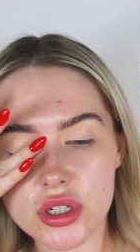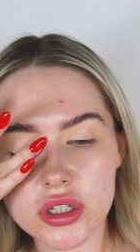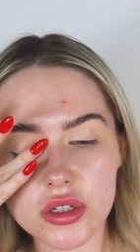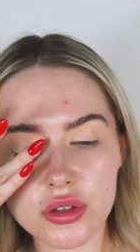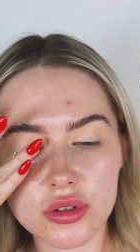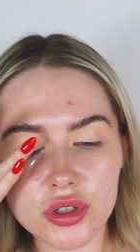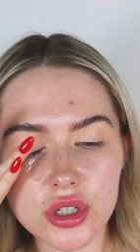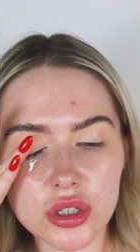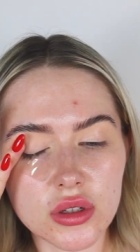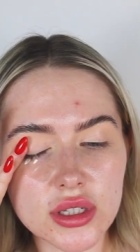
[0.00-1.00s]
just
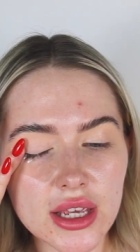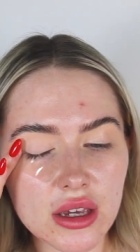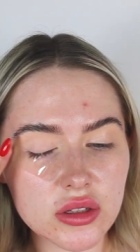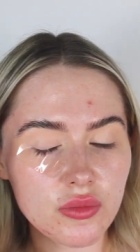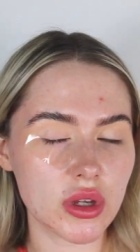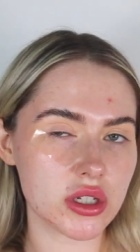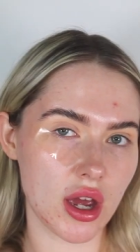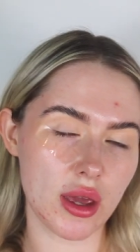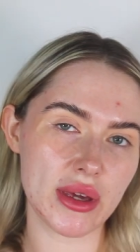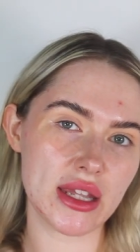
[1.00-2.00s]
to save some
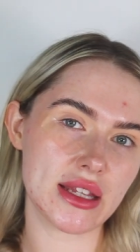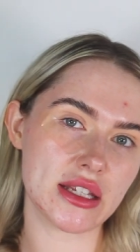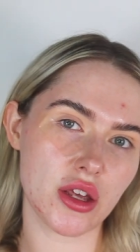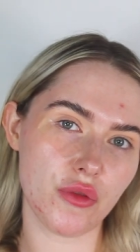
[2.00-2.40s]
time in this